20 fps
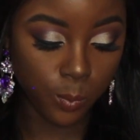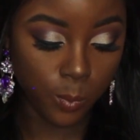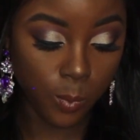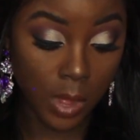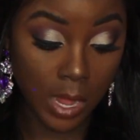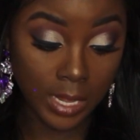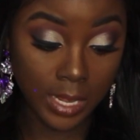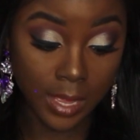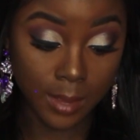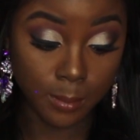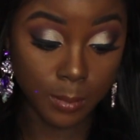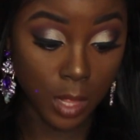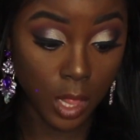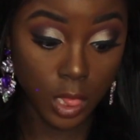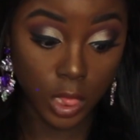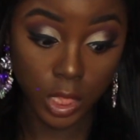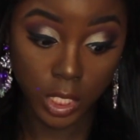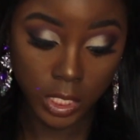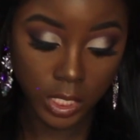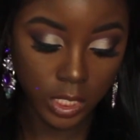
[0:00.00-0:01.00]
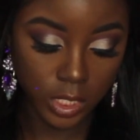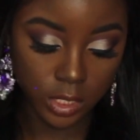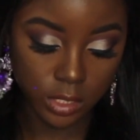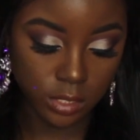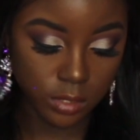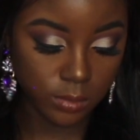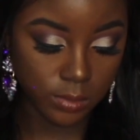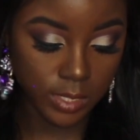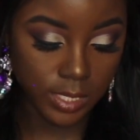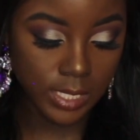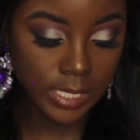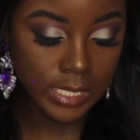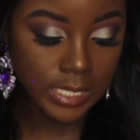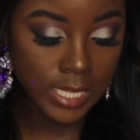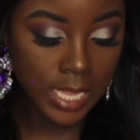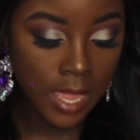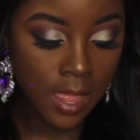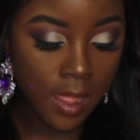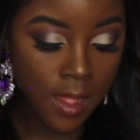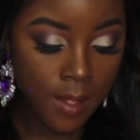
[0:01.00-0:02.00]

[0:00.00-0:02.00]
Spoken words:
while I'm looking through this,